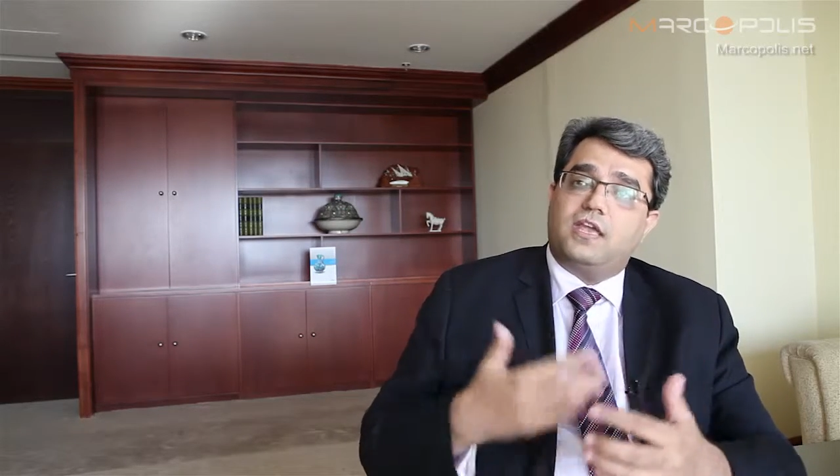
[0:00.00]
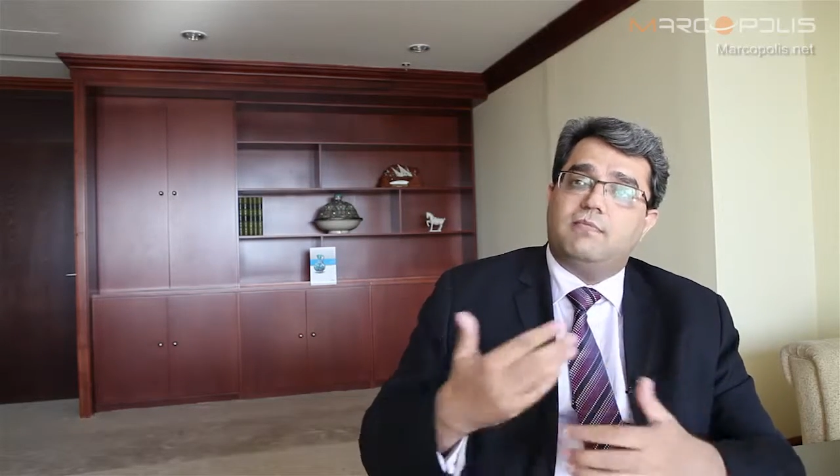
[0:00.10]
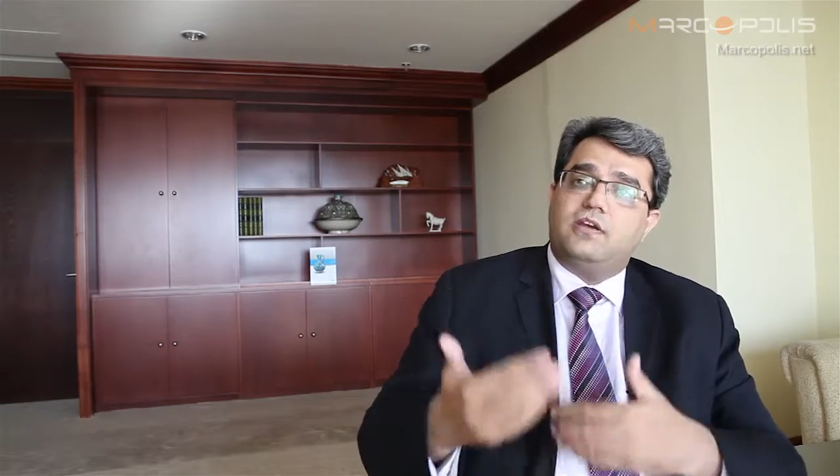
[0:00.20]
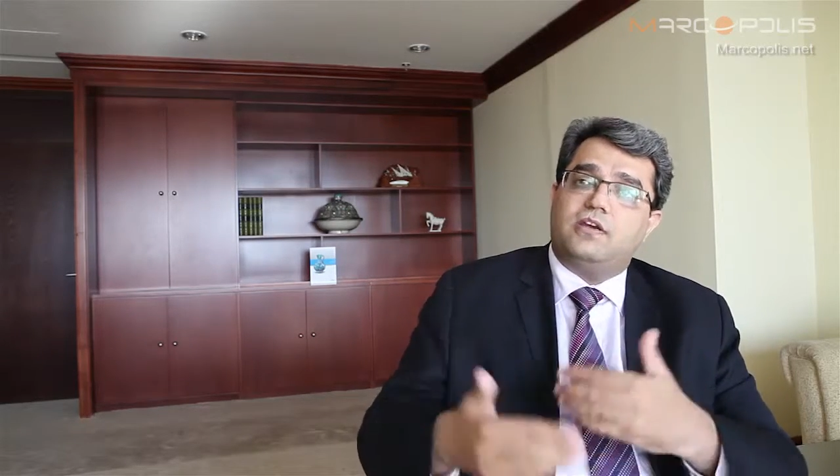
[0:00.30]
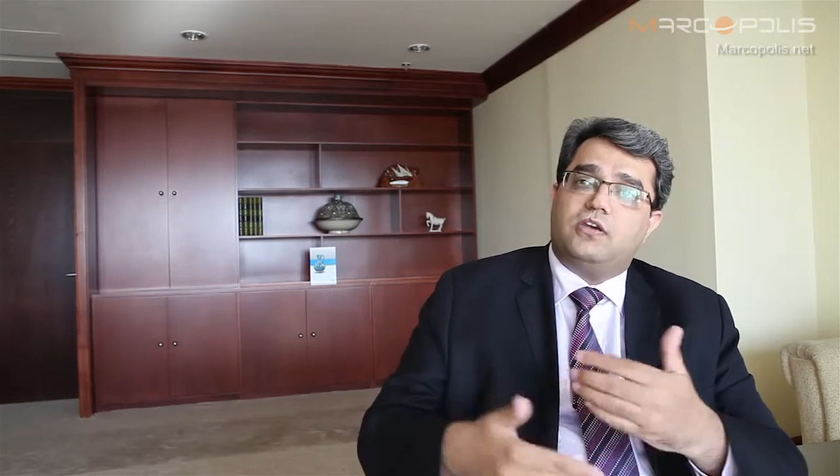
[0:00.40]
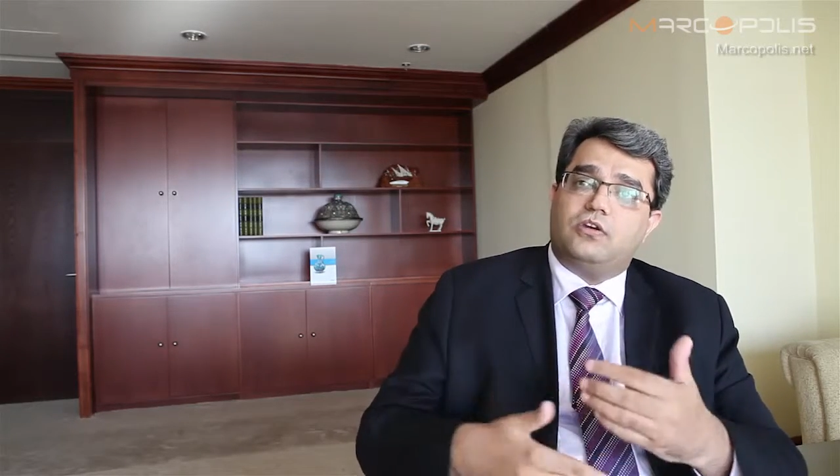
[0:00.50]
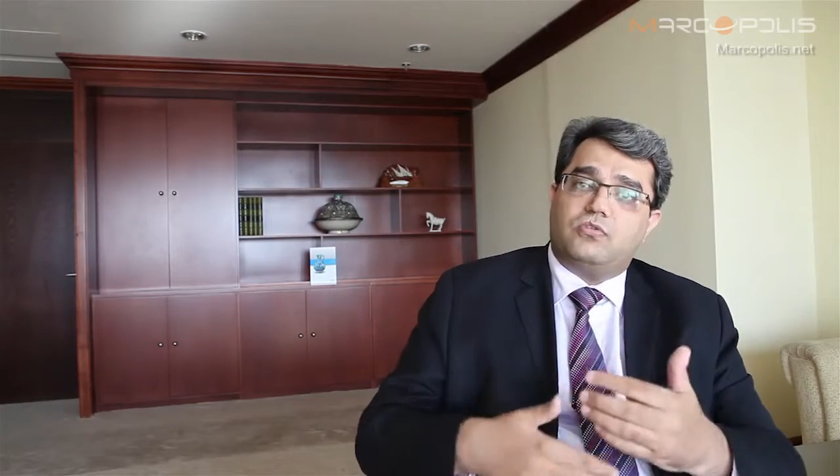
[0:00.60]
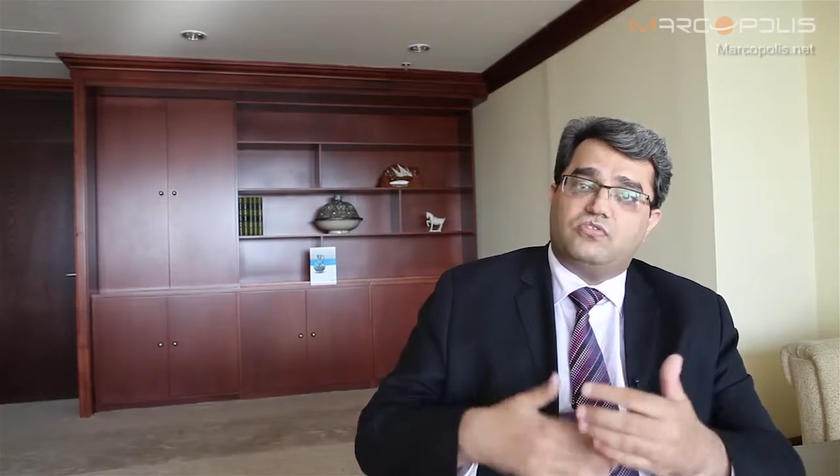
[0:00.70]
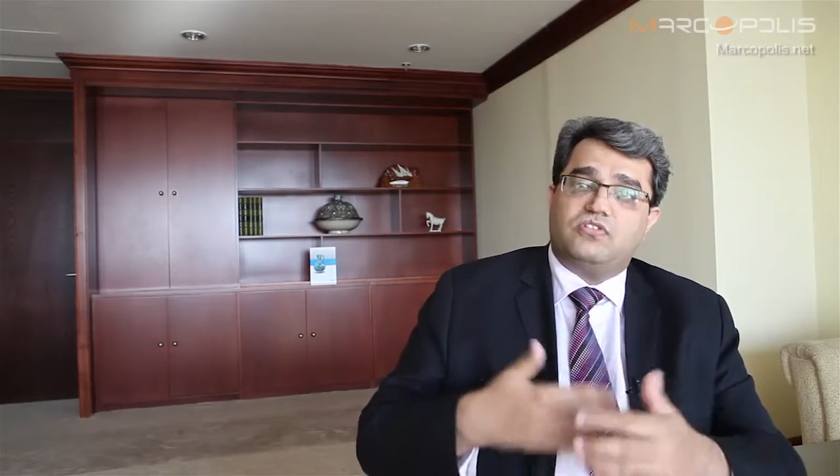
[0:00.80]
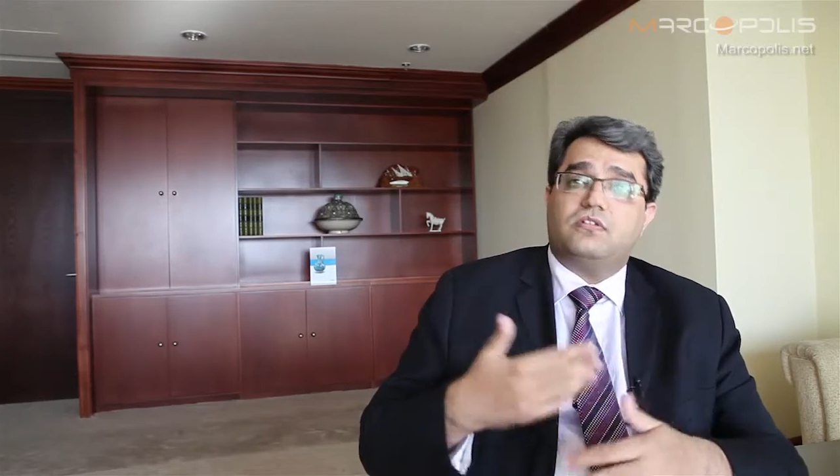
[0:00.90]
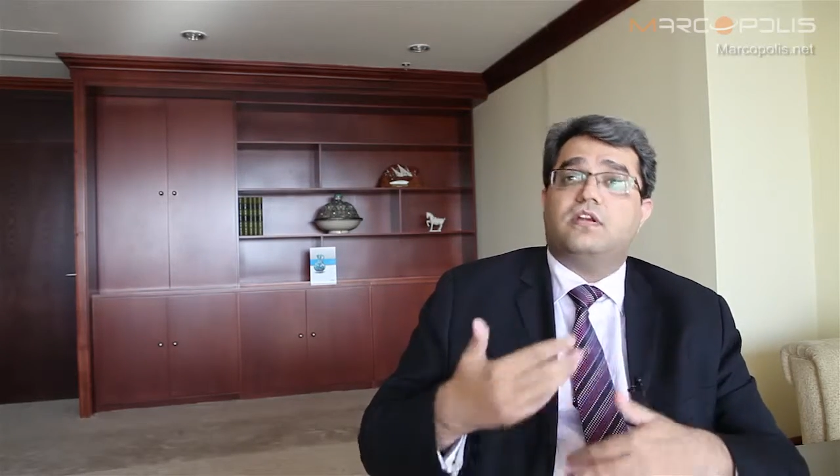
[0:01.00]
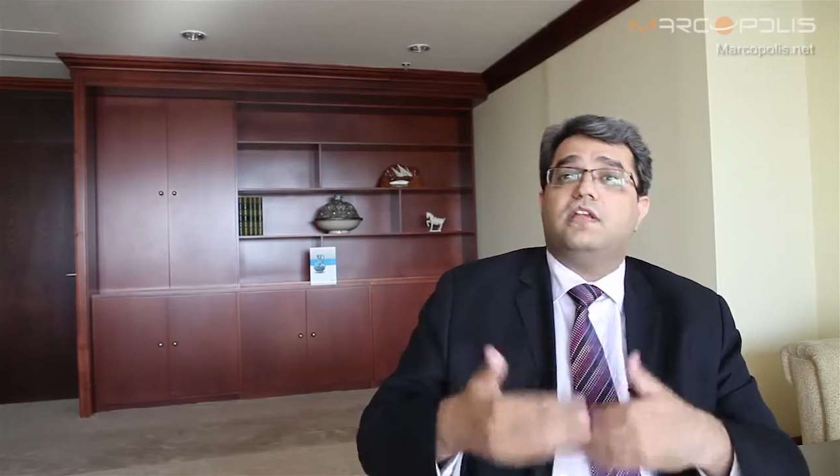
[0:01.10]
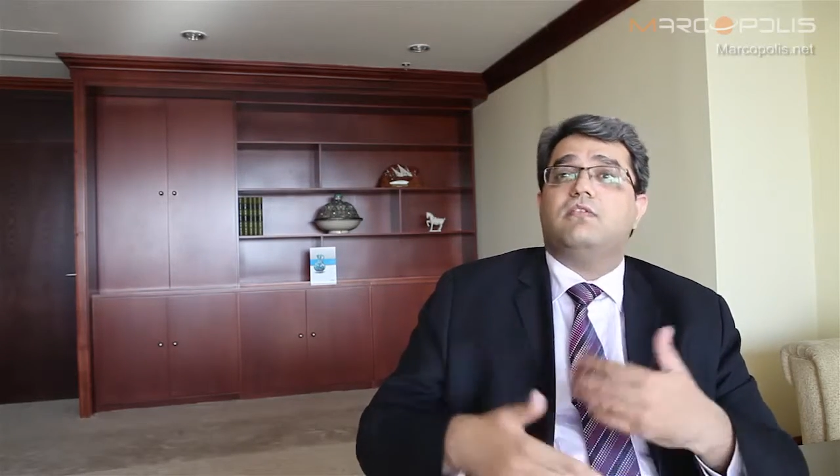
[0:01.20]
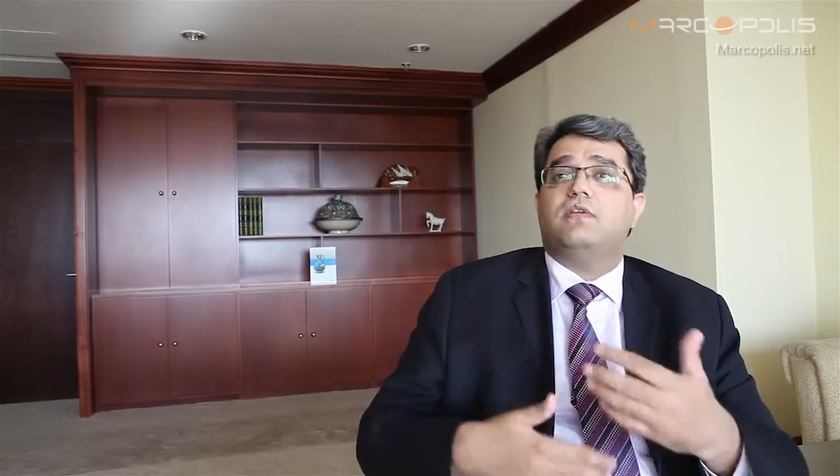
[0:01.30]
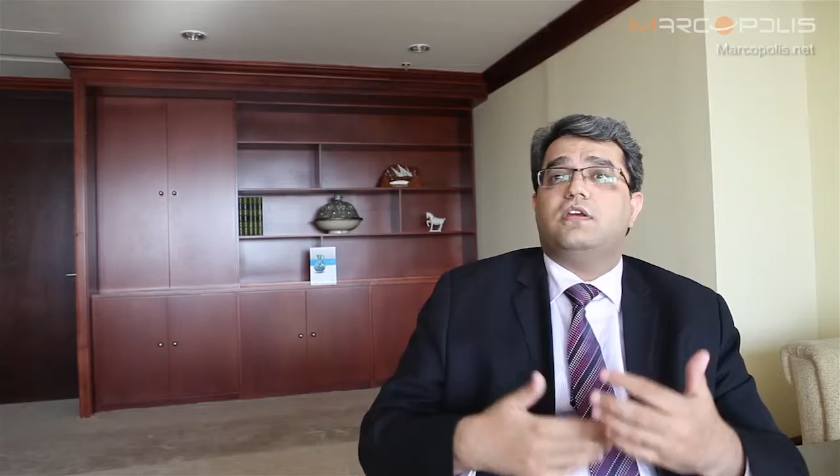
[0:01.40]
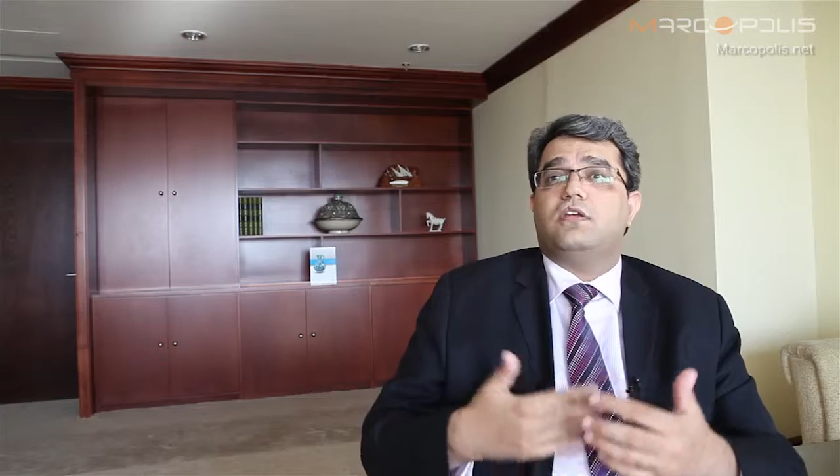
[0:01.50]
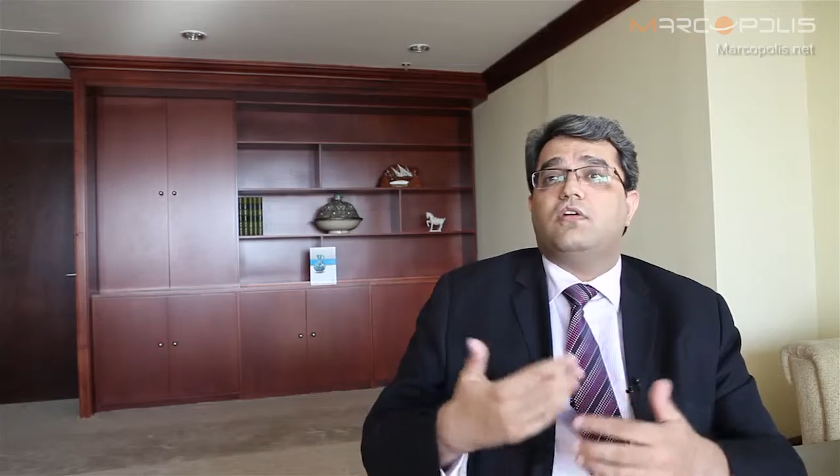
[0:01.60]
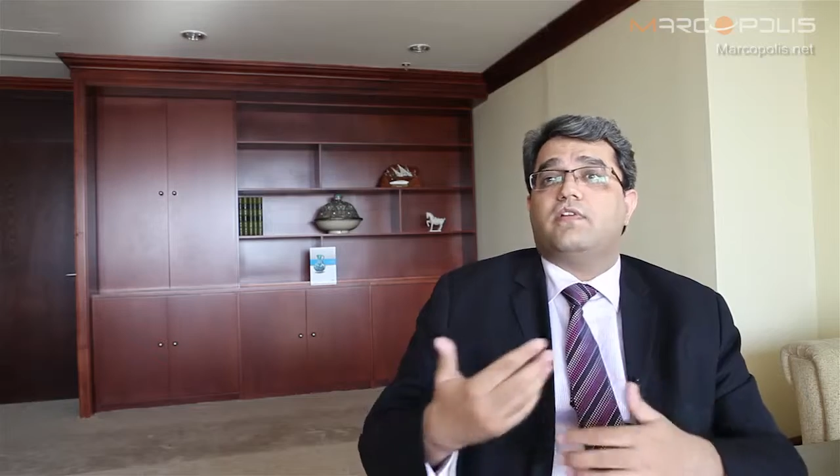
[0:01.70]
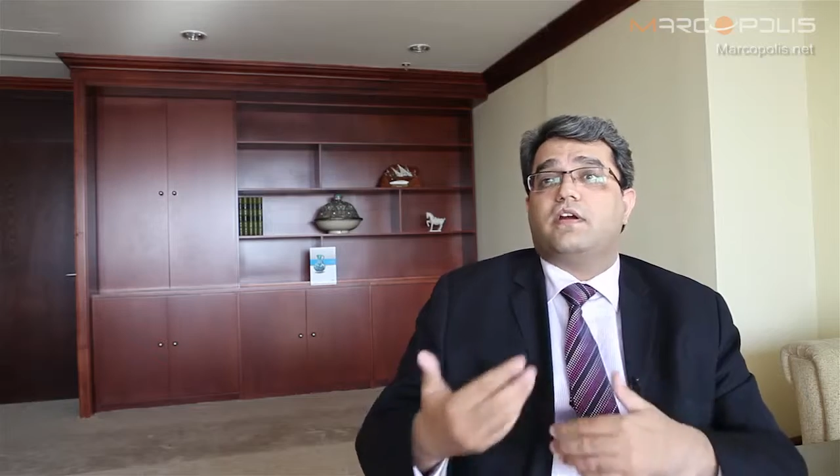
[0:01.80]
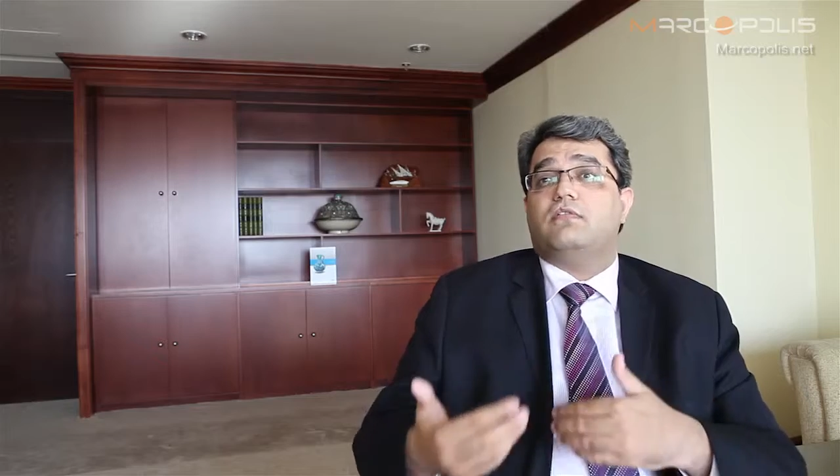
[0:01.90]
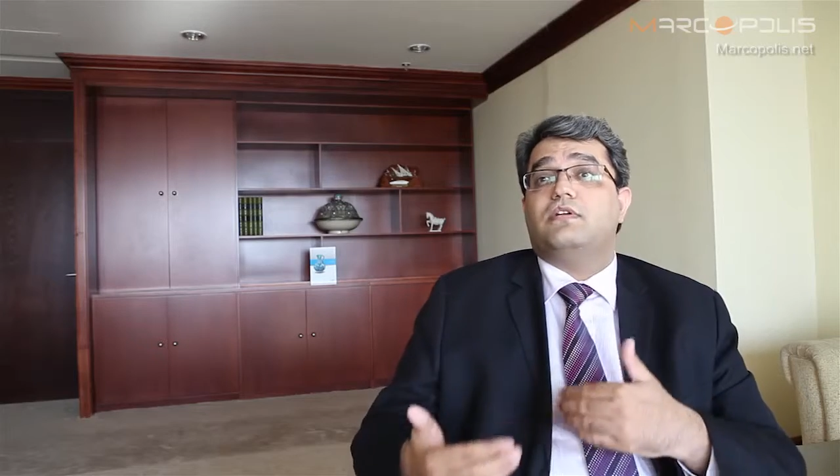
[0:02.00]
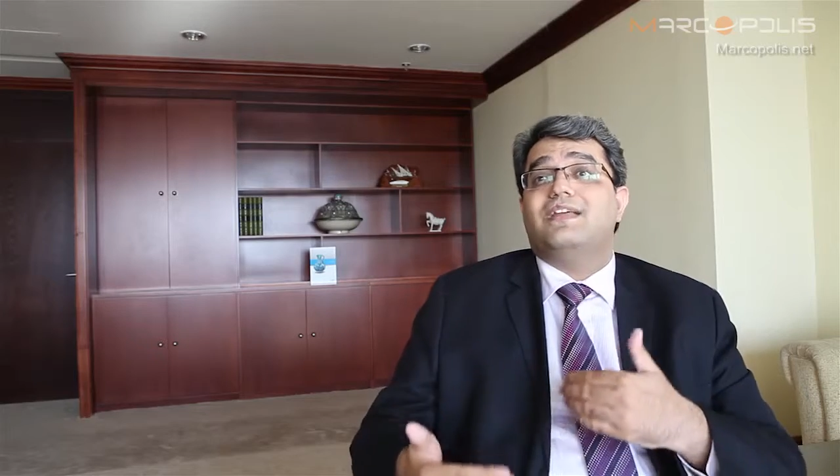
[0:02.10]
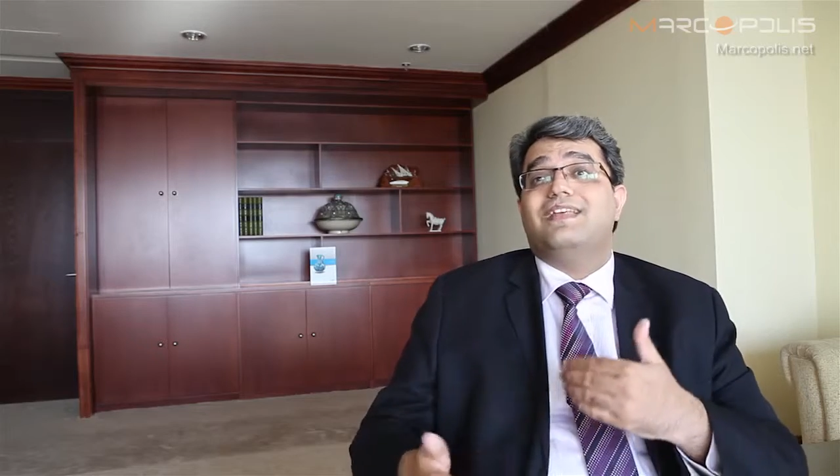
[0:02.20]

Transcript: ability to churn a liquidity of around